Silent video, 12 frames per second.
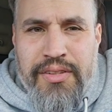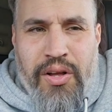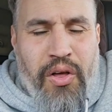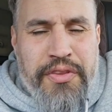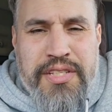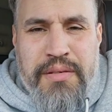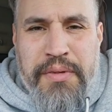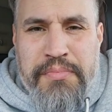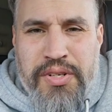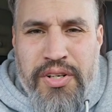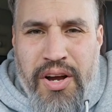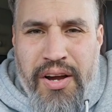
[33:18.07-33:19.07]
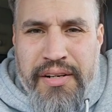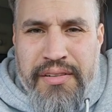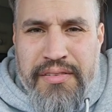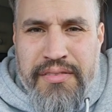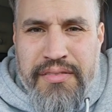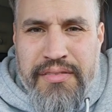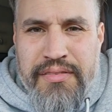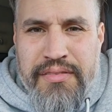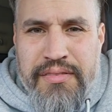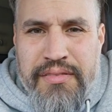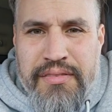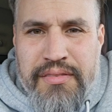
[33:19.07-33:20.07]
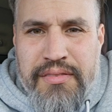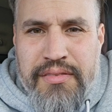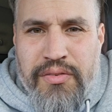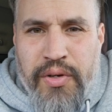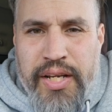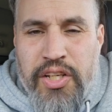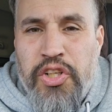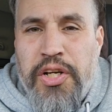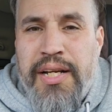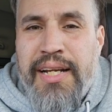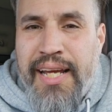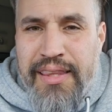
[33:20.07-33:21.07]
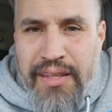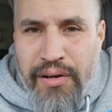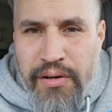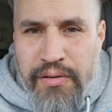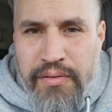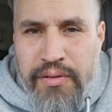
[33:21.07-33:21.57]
All the symptoms are gone. Right? You're going to get there.